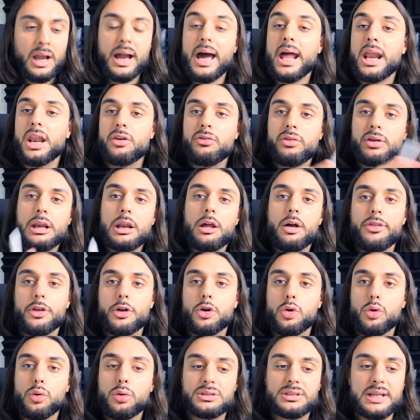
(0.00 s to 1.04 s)
And I really like the
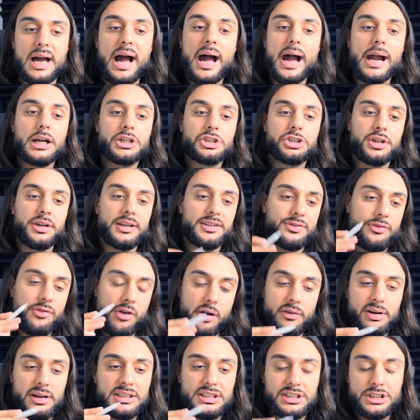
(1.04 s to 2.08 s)
call to action. It's
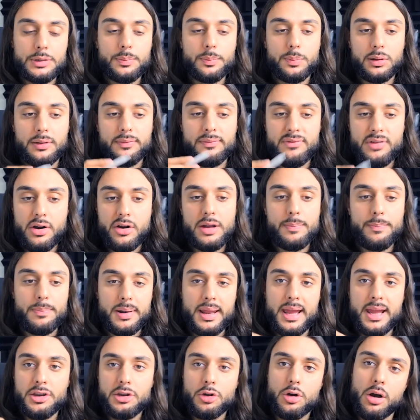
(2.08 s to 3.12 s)
very simple and very
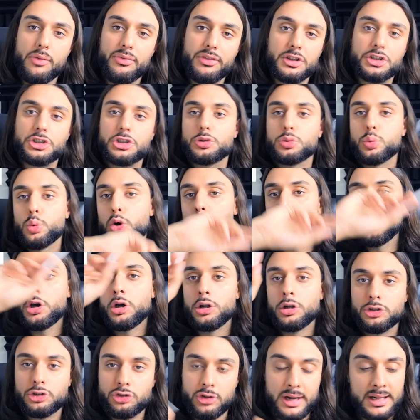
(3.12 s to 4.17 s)
plain. You got the
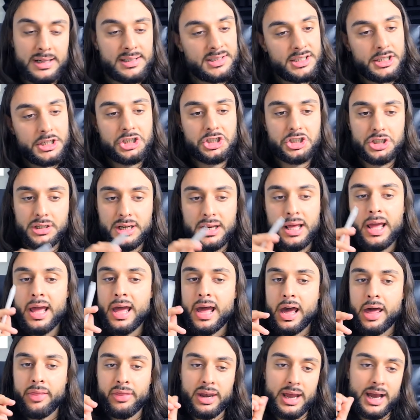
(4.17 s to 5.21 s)
swirl transition
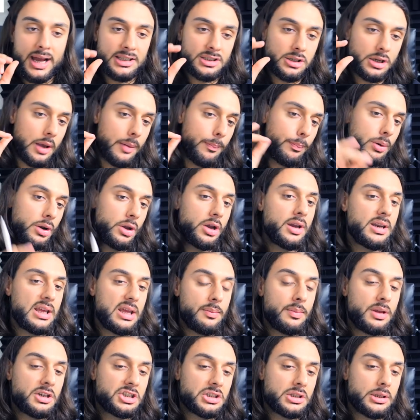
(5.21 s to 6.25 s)
and then it has like a blurred
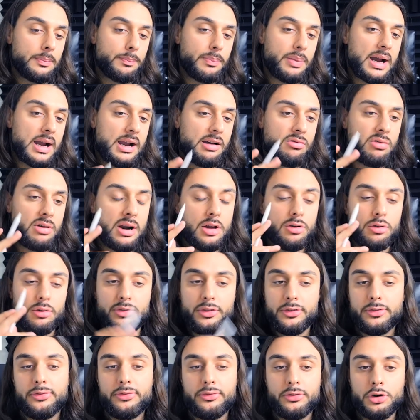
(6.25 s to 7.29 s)
image in the background of
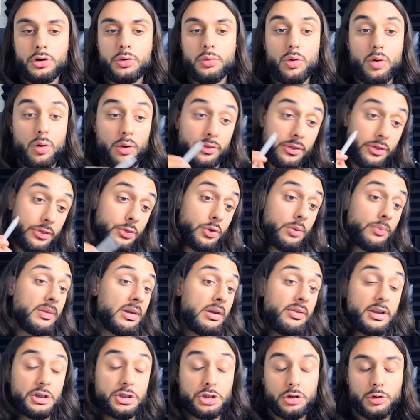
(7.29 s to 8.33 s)
the fruit or the
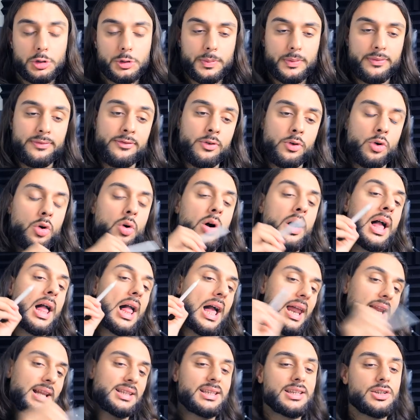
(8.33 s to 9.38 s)
thumbnail they showed us before.
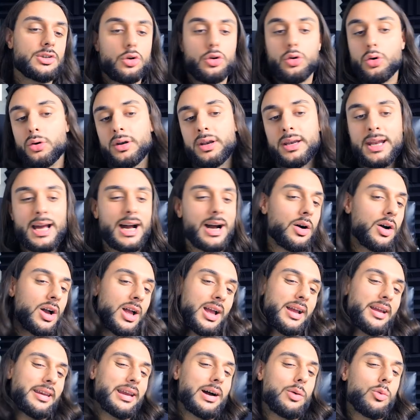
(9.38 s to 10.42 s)
And it says order now.
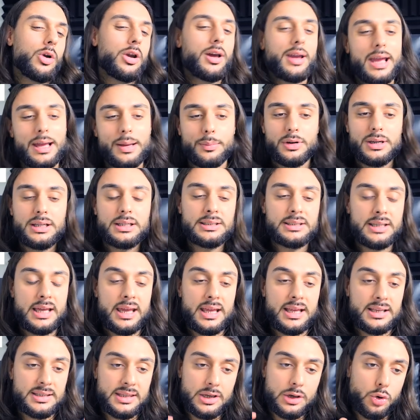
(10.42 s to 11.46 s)
Now what I am gonna say
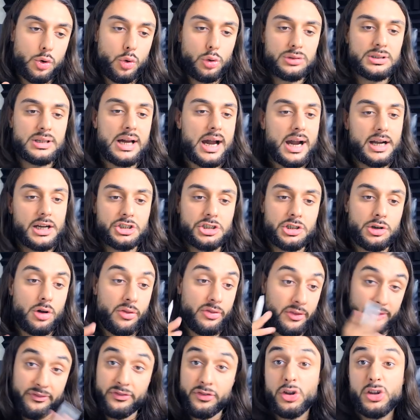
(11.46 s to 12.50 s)
is the call to action on
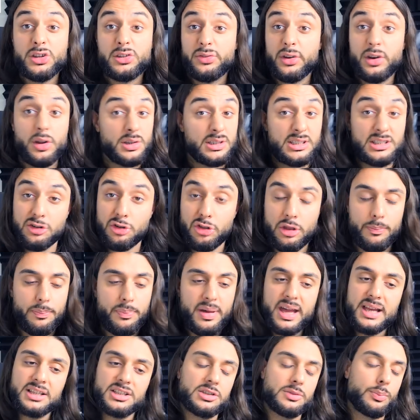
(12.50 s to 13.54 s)
the first video is still the
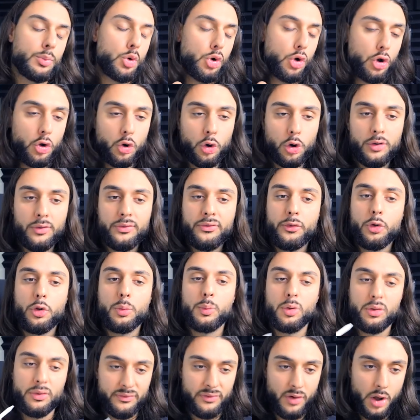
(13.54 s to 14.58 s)
best, more colorful,
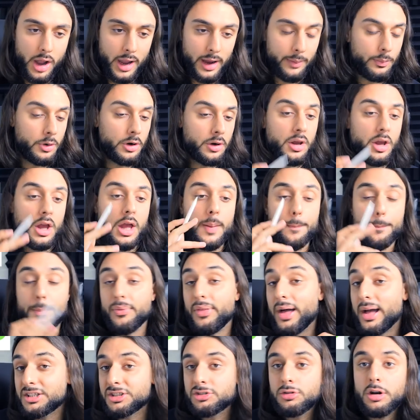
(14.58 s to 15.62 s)
more vibrant, but
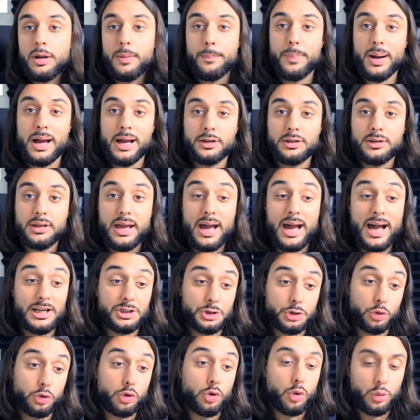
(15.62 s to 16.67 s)
that's not a bad
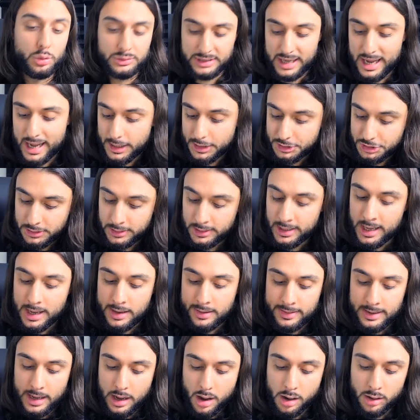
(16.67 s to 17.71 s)
actual call to action.
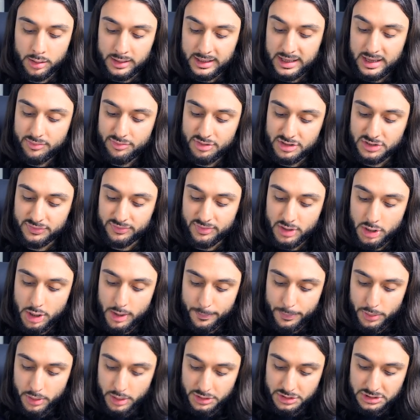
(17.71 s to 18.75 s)
Now I'm gonna give give this video
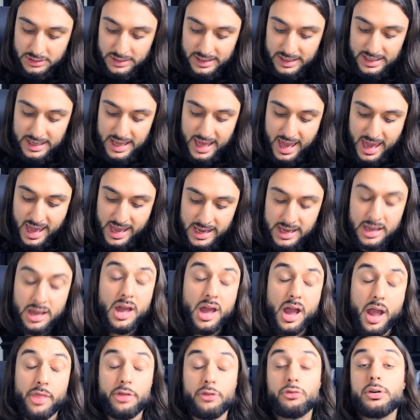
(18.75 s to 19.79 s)
personally an 8,
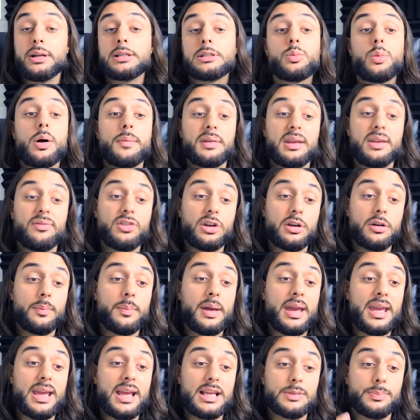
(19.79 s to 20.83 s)
and the reason why I'm giving it an
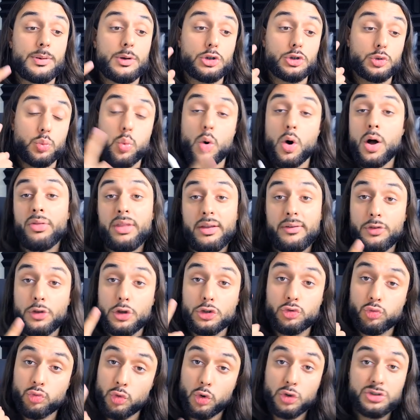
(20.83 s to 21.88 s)
8 is because one, they've
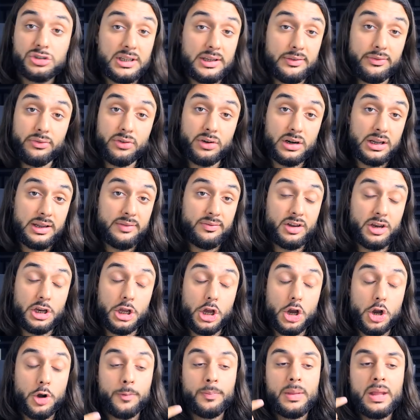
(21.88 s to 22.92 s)
used royalty-free
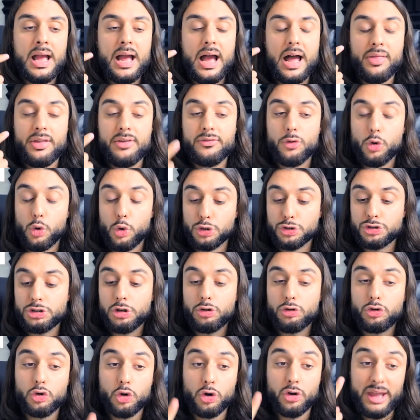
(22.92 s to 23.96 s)
video, and they've also
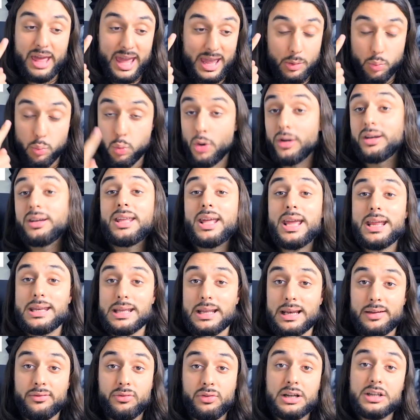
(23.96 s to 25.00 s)
done a one-day
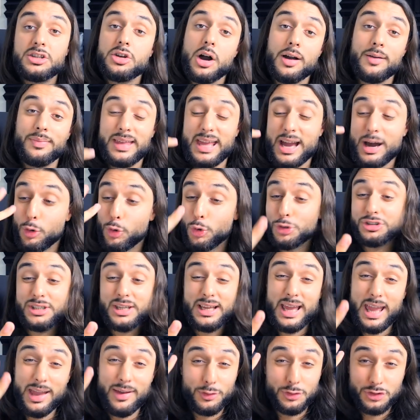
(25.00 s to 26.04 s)
delivery time. They also
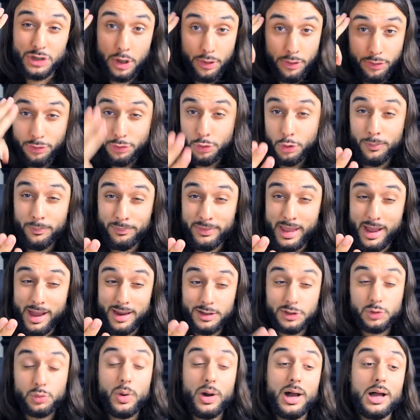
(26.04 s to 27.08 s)
gave us a thumbnail
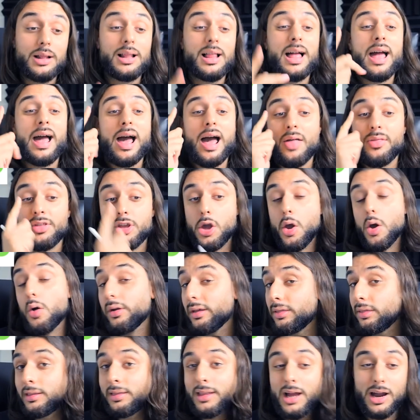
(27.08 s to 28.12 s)
as well, and the only
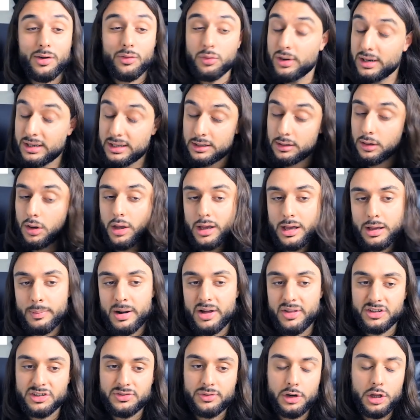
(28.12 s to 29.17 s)
thing that I really didn't like
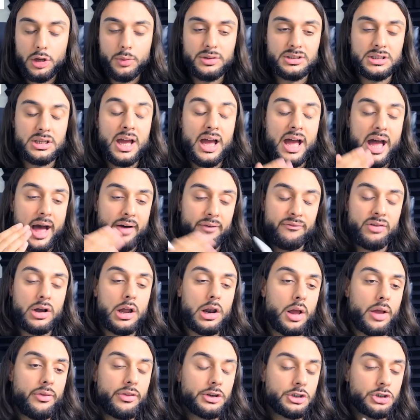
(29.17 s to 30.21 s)
about this video is I felt
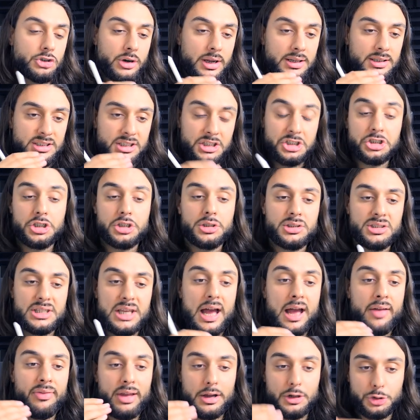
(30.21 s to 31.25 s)
like the transitions
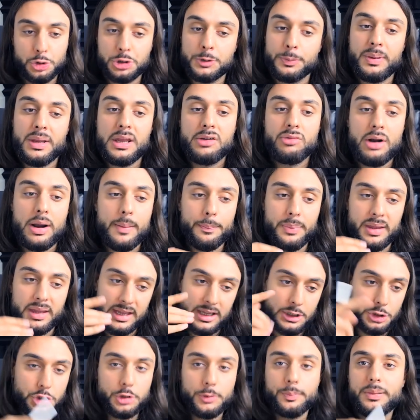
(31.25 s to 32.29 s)
and the actual speed ramping
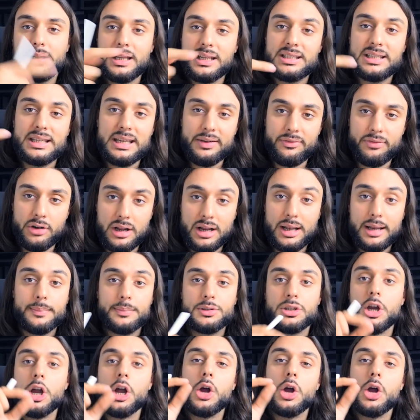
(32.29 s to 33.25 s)
and jumping into different clips